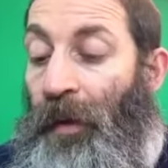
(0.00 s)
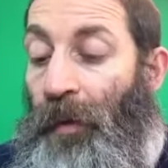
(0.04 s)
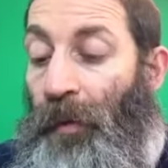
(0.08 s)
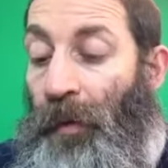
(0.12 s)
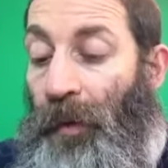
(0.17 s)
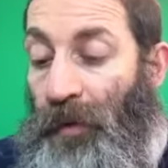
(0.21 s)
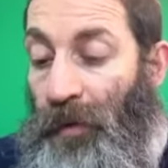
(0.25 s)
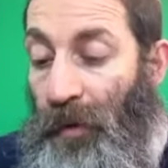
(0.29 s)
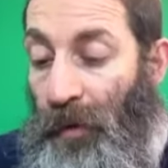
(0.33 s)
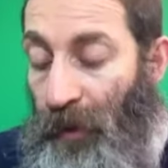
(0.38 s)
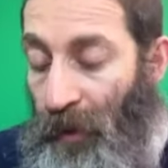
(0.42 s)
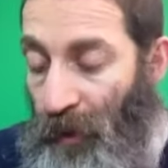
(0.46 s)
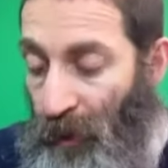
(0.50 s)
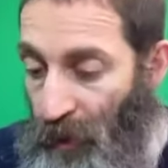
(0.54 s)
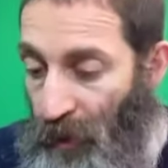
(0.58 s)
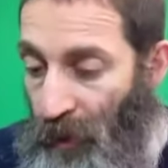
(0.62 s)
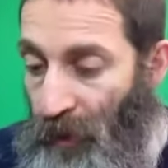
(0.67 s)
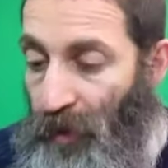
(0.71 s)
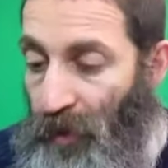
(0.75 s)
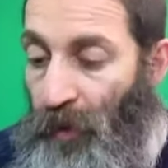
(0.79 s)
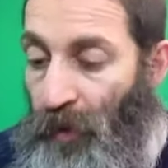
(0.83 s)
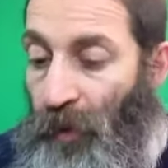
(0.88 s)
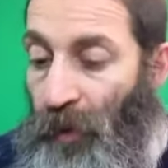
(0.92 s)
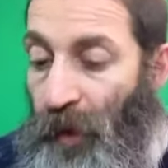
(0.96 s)
which
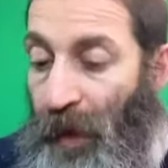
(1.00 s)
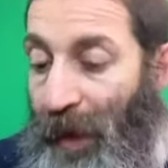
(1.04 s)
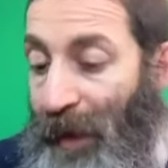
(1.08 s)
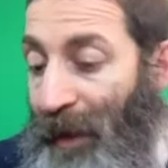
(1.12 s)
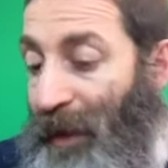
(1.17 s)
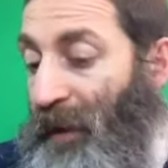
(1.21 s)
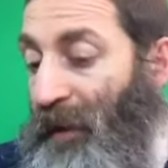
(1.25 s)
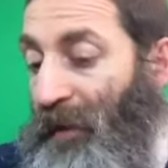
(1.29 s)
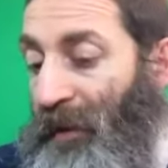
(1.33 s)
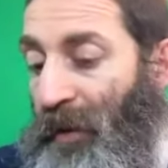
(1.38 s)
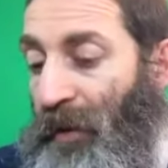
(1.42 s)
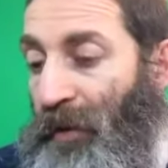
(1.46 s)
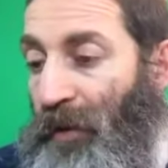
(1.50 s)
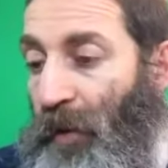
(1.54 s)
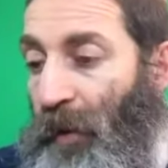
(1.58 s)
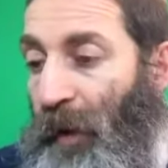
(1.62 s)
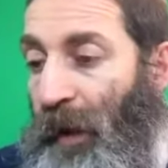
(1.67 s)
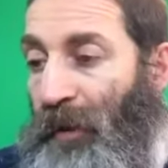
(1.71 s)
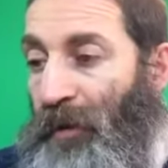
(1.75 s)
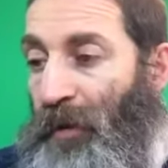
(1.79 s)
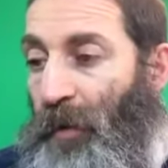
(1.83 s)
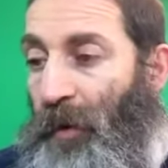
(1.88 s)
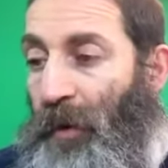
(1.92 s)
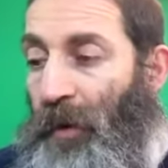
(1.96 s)
is creating a
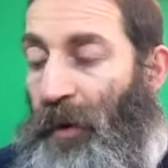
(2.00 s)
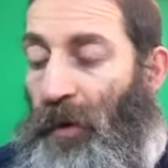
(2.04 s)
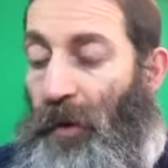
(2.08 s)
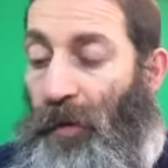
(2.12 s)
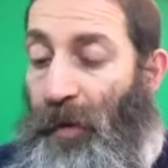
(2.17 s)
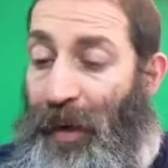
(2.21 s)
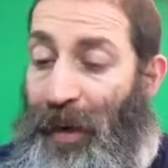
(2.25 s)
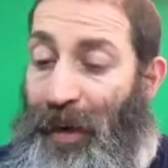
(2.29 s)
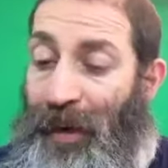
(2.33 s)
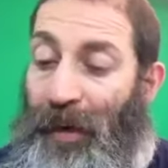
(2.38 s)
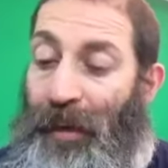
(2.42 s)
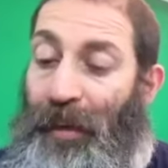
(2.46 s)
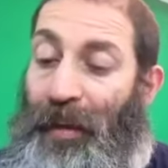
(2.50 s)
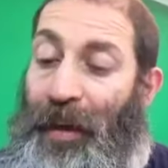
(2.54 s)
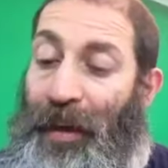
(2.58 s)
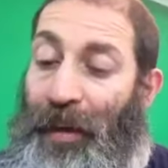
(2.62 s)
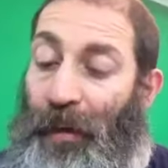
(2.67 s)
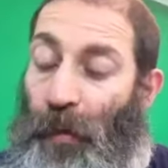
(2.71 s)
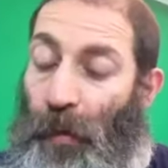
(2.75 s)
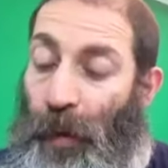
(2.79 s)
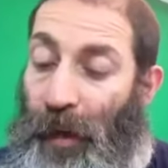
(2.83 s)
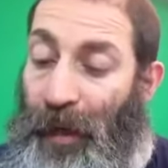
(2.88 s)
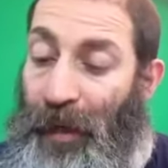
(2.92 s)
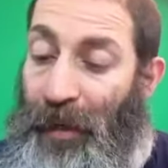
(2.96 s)
situation where you're creating a lot
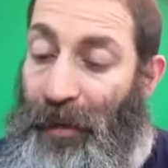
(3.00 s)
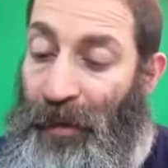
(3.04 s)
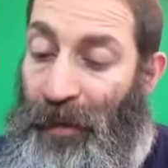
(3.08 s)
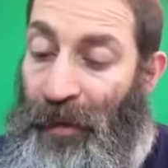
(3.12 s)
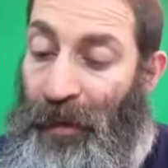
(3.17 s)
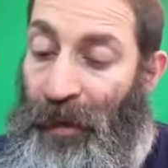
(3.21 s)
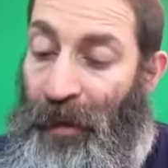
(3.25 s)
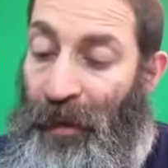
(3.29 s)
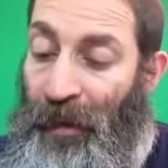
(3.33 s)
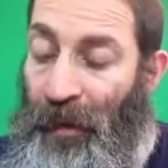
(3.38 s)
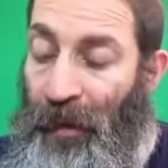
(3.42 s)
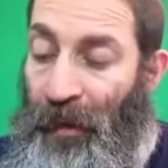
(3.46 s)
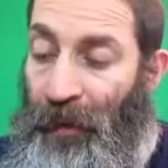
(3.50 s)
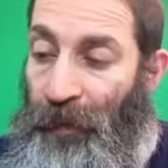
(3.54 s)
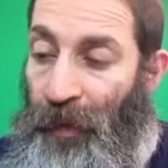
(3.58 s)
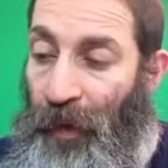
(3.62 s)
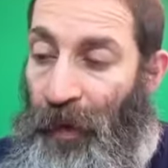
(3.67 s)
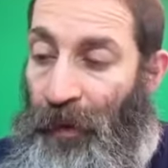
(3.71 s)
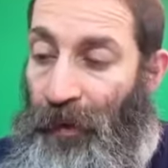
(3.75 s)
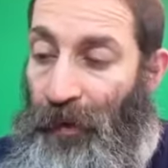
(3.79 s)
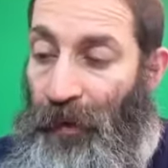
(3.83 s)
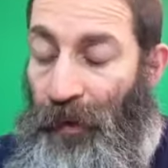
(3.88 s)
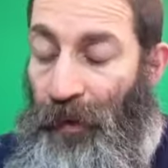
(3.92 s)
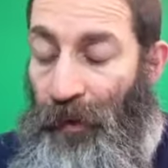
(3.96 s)
of waste and
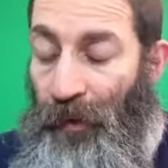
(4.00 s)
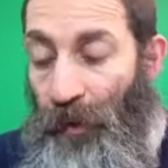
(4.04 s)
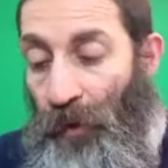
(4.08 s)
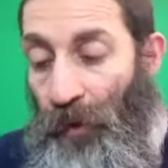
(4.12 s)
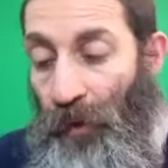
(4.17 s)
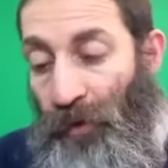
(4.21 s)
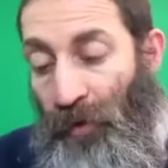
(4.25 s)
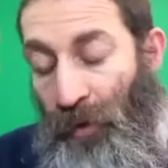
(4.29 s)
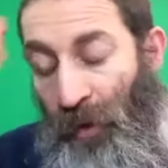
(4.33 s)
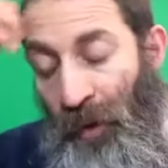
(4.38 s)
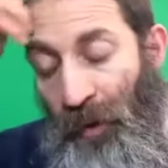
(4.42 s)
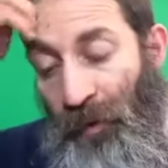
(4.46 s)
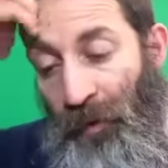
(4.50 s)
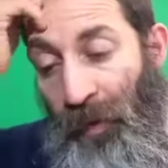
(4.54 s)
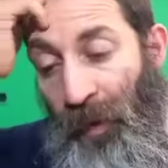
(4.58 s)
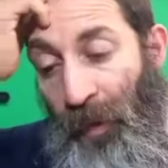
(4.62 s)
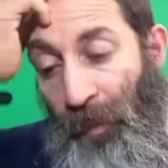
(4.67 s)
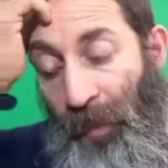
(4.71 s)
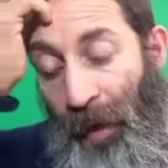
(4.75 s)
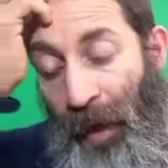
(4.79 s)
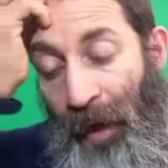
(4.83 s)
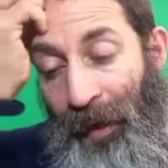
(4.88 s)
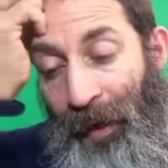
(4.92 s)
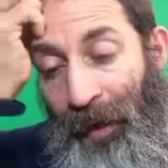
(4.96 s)
very little nutrients for
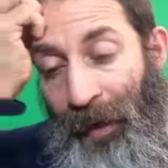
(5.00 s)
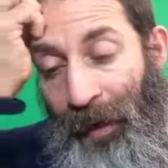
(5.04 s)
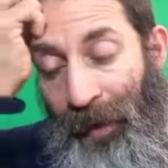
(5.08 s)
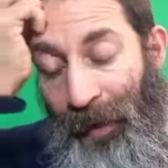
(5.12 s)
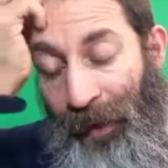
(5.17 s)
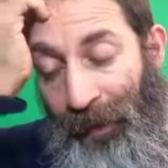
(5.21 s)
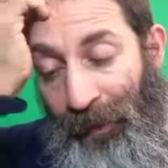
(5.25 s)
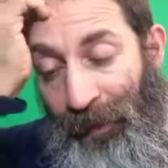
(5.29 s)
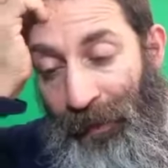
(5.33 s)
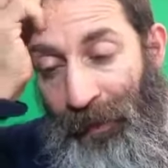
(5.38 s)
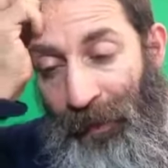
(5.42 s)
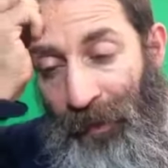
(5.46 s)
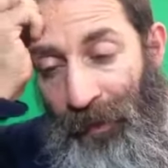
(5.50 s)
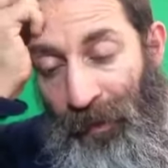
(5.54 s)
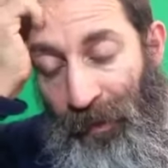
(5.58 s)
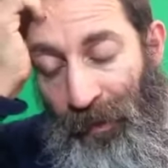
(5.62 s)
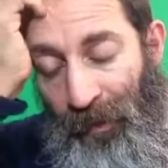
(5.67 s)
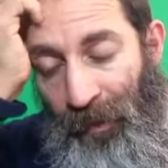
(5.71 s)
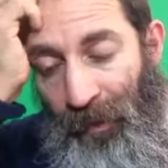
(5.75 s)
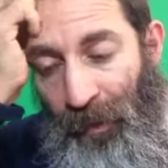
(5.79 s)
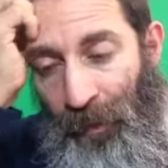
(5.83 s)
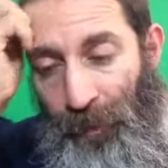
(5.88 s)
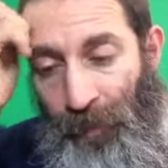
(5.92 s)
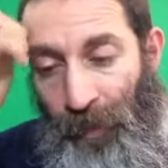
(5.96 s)
the body, and that's uh,
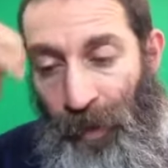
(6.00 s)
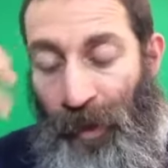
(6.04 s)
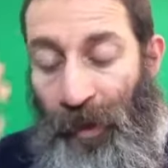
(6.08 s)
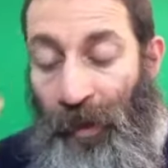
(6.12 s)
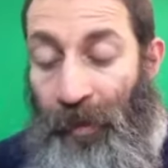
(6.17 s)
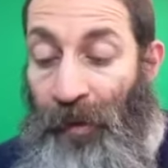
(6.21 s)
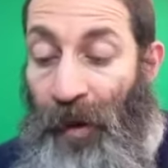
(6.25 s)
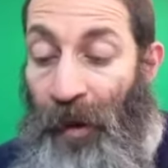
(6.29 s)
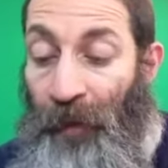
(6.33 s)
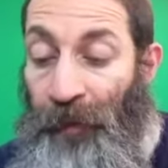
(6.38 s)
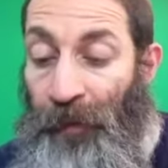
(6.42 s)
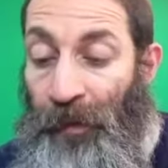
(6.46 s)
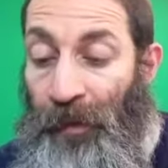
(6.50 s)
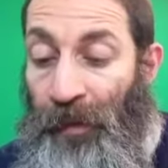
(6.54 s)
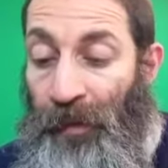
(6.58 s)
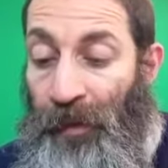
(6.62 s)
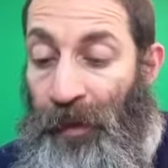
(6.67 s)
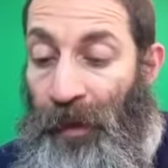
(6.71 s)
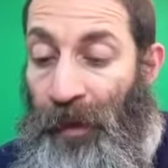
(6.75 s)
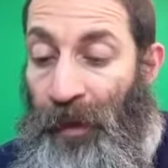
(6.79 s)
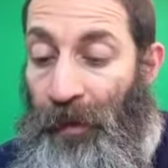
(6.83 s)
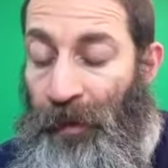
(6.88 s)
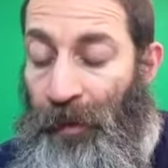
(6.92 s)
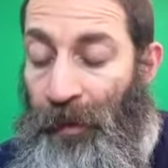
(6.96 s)
just a breeding ground for
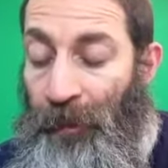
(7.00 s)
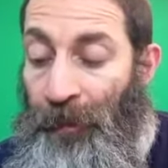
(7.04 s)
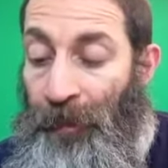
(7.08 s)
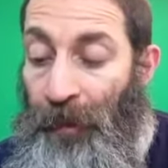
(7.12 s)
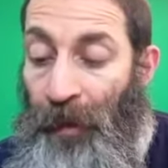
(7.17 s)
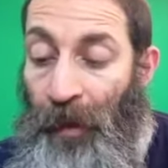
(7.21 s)
disease.